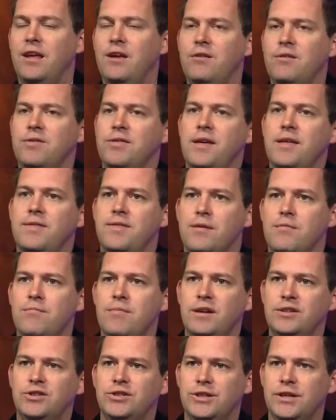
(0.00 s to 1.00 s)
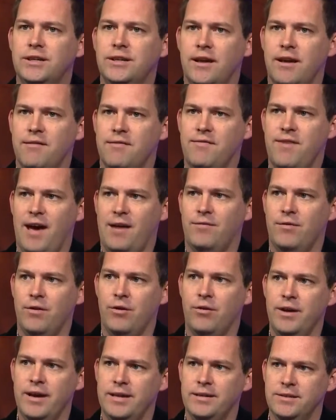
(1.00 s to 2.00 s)
do you think the mission of
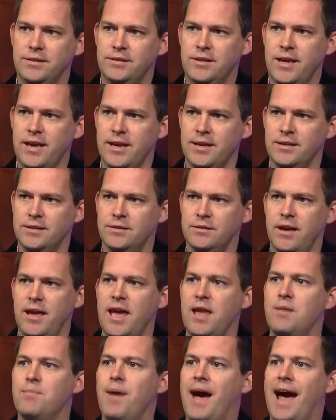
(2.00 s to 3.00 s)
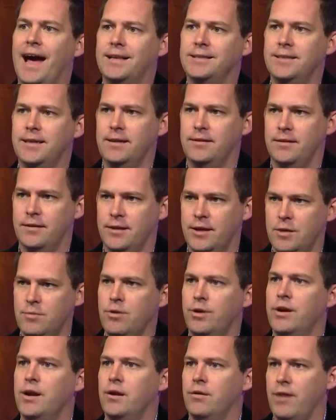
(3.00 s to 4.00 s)
FAVO is impacting the
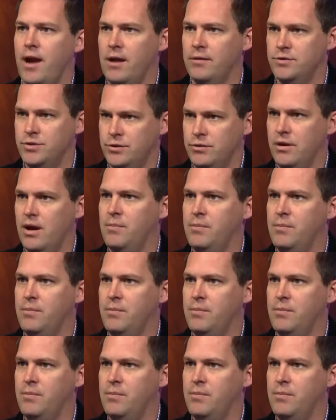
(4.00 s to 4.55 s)
community around you?